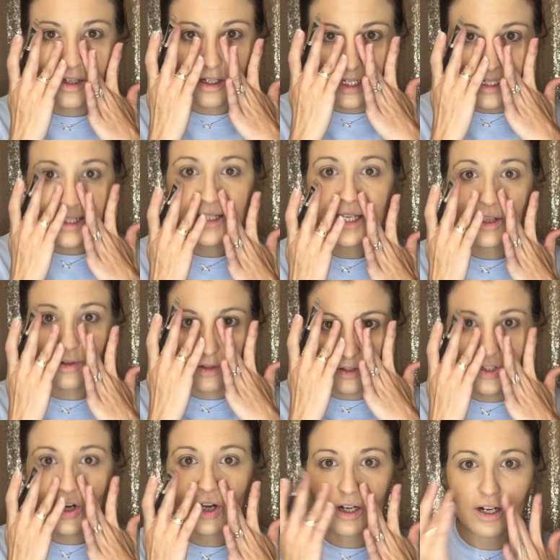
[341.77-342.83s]

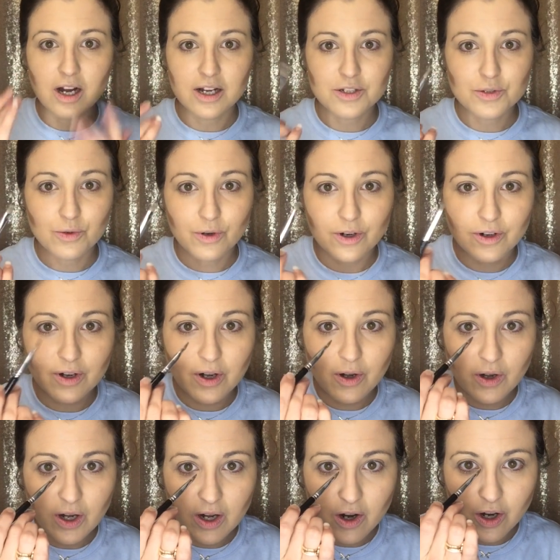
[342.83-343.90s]
concealer dark contour
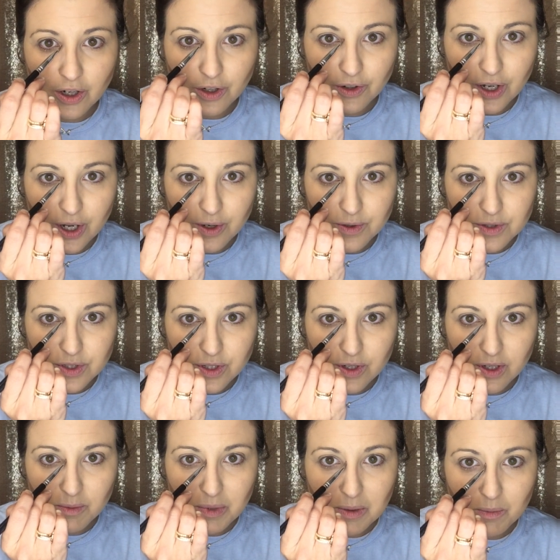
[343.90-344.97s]
on your nose. So
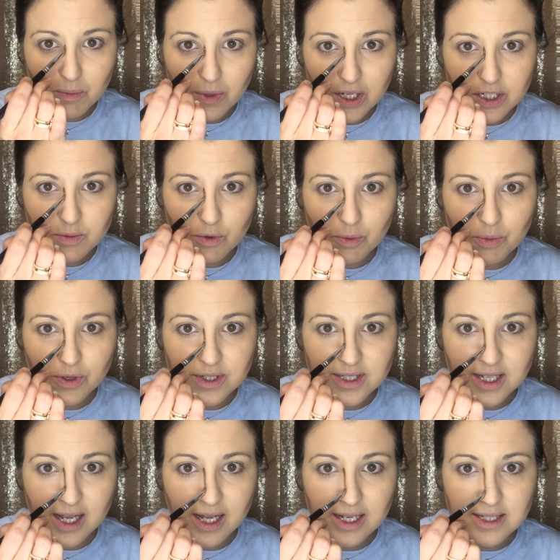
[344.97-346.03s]
you can be much more
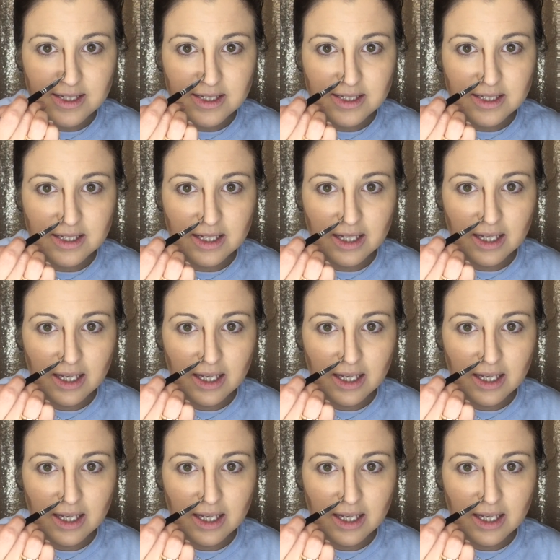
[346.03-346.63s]
precise